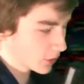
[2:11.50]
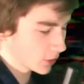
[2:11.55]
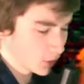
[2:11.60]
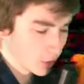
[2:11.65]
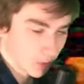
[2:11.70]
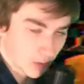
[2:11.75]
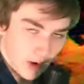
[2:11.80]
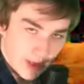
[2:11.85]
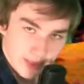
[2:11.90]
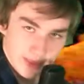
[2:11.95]

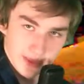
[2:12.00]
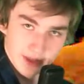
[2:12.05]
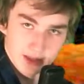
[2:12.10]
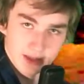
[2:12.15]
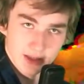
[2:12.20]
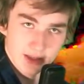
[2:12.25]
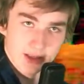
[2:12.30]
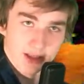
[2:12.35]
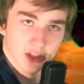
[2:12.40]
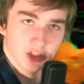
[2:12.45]
2, and
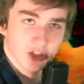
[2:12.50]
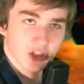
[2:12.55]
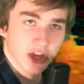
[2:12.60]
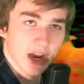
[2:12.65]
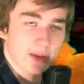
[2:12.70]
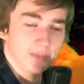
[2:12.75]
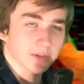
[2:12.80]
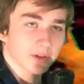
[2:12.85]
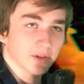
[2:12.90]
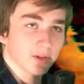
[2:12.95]
in this
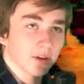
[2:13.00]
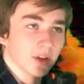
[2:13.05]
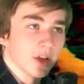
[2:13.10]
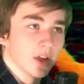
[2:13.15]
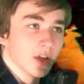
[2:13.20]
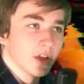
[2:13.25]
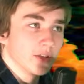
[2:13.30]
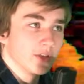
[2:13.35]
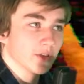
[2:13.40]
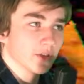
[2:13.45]
chapter,
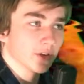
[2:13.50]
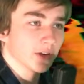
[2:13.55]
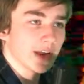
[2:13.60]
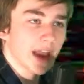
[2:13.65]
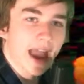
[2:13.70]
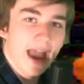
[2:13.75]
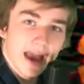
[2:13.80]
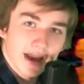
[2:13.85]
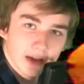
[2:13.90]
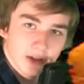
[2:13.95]
you're an
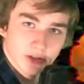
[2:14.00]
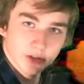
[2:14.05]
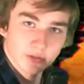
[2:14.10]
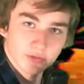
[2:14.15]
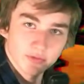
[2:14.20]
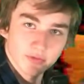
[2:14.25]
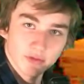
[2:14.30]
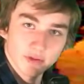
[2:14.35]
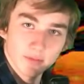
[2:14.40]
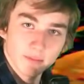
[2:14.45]

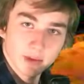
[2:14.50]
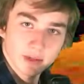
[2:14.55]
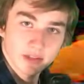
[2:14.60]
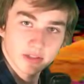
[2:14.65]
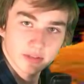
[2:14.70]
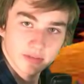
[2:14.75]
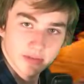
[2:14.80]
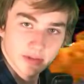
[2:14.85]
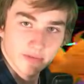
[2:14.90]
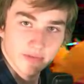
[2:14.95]
actor for a
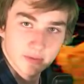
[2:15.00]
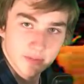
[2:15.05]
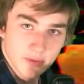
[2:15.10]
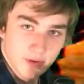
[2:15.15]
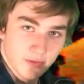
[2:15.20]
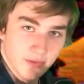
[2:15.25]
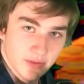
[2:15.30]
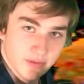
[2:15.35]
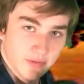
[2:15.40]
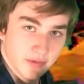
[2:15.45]
bunch of different
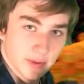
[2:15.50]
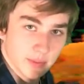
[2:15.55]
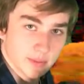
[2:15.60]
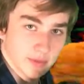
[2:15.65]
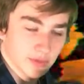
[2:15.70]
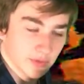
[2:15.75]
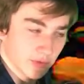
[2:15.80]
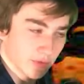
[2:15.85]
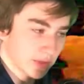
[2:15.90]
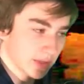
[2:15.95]
movie
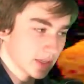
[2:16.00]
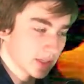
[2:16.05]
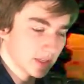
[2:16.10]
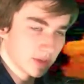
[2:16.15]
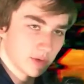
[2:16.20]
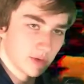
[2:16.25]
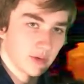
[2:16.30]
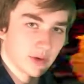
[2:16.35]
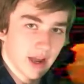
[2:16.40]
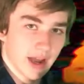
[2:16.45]
films for these
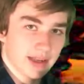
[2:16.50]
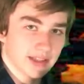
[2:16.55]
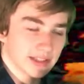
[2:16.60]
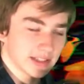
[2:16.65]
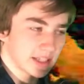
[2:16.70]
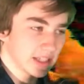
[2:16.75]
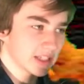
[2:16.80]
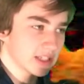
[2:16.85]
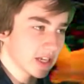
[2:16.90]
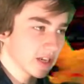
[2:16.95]
two guys,
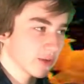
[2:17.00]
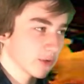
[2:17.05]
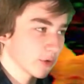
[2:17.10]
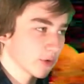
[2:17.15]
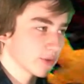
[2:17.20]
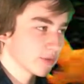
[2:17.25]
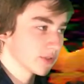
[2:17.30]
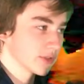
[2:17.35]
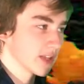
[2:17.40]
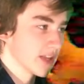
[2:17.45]
DJ
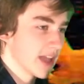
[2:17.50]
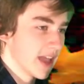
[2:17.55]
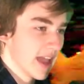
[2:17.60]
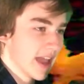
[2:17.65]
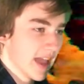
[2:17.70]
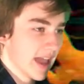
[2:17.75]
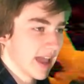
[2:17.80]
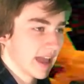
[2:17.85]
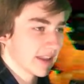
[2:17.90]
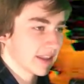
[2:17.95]
Grooves
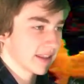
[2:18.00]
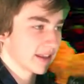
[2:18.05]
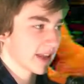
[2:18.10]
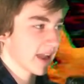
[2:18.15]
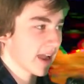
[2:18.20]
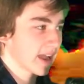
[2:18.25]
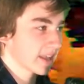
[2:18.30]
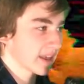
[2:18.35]
and the